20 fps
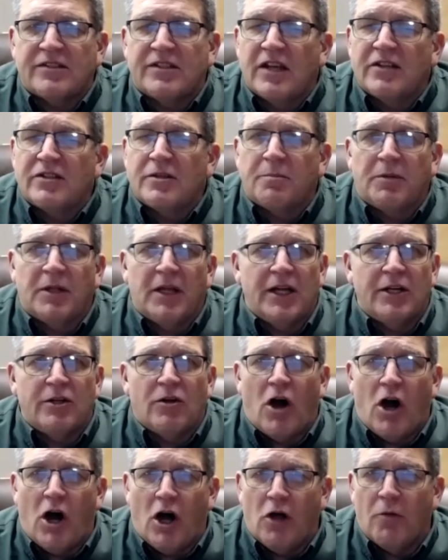does apply to
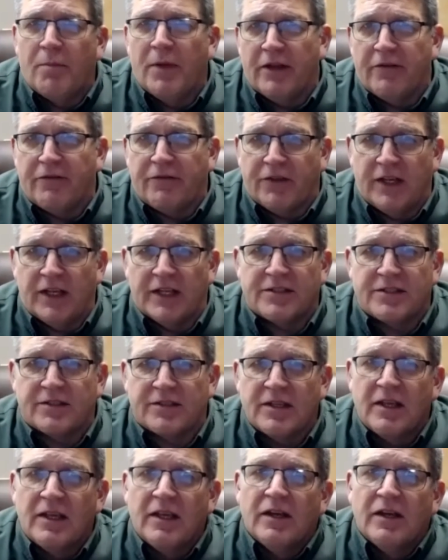all benefits